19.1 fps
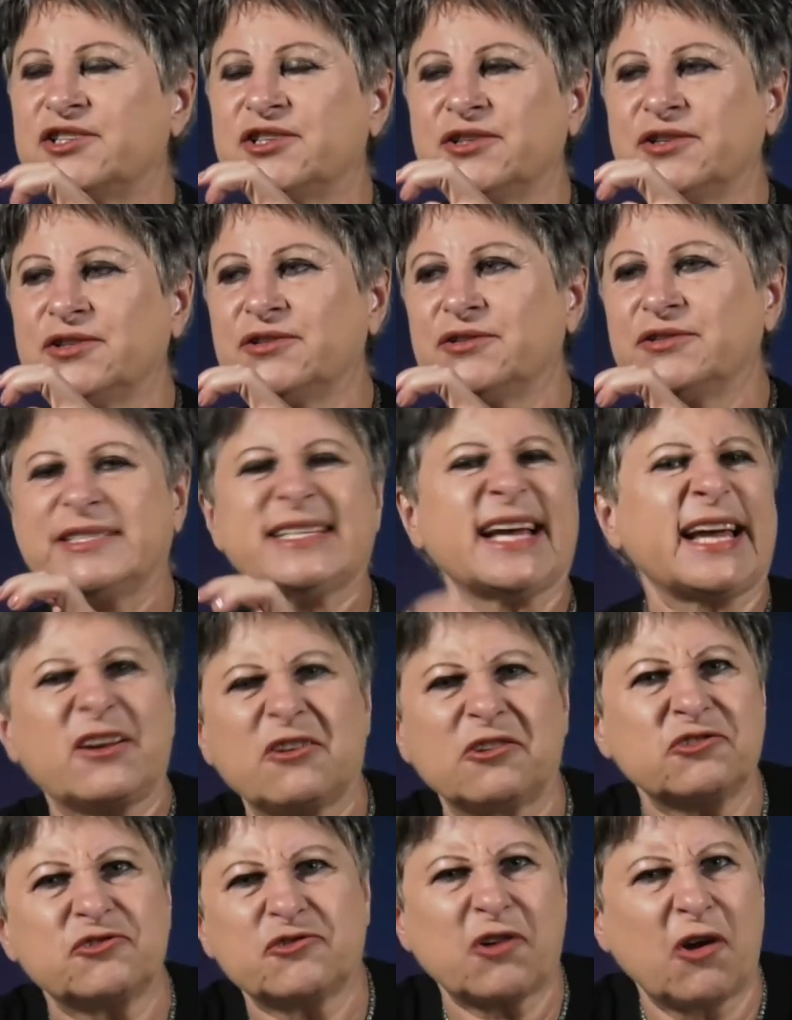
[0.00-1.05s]
to take
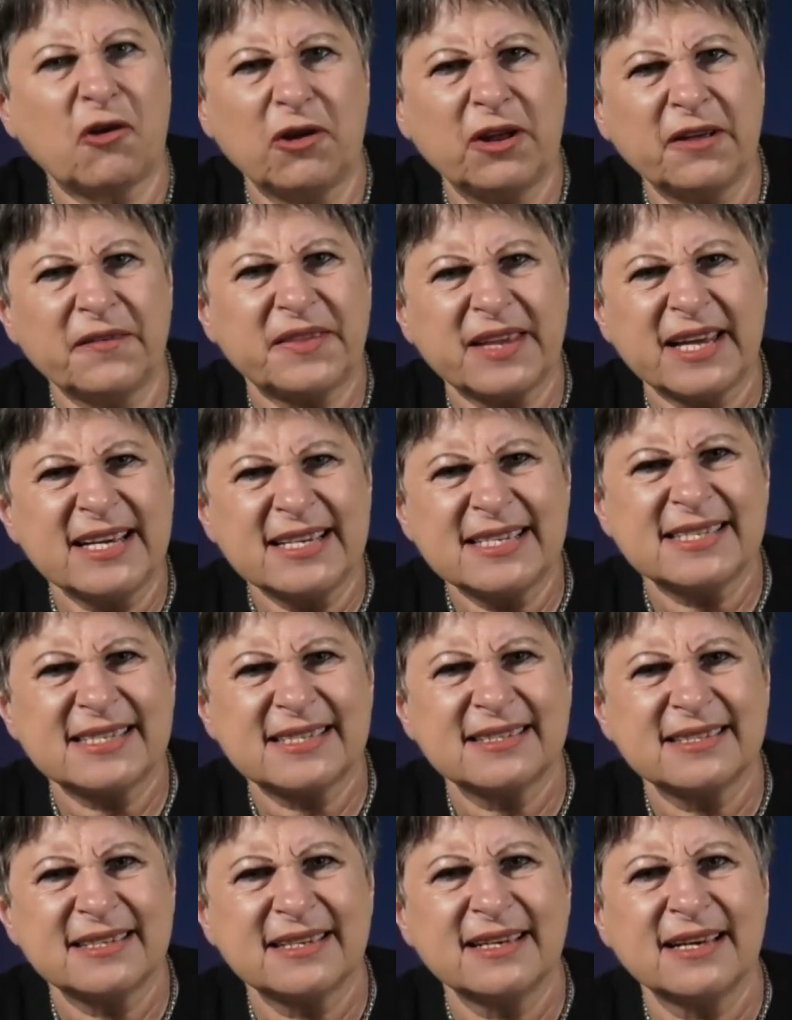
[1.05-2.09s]
control of
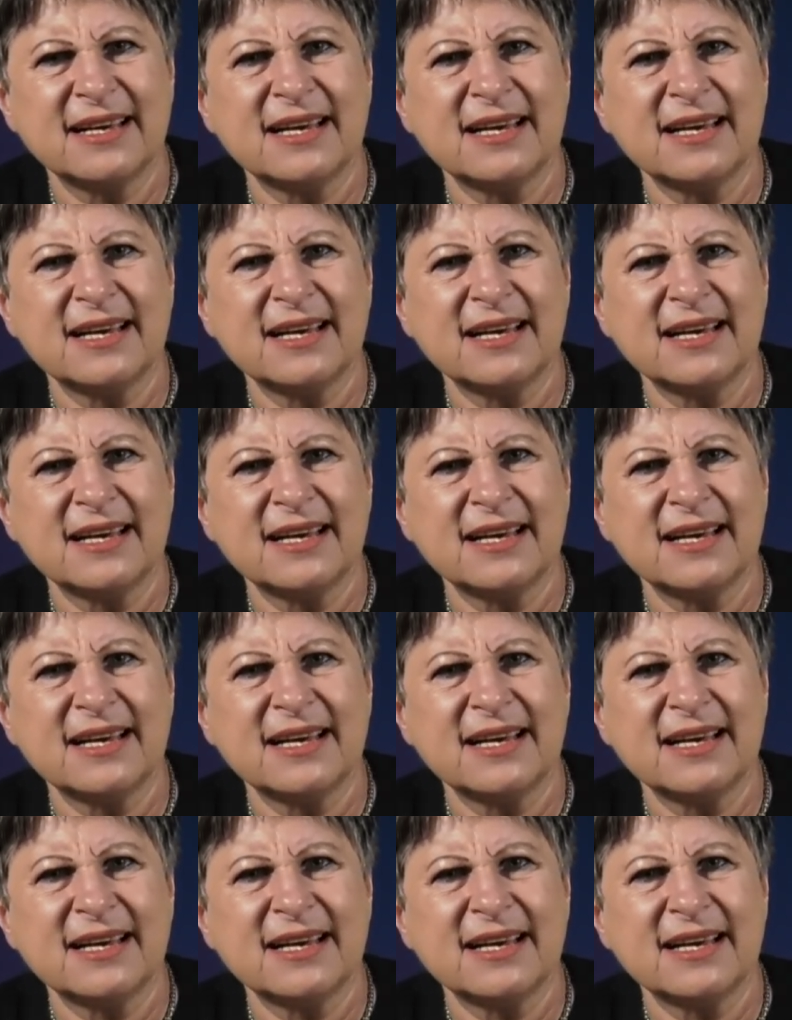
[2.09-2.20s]
things.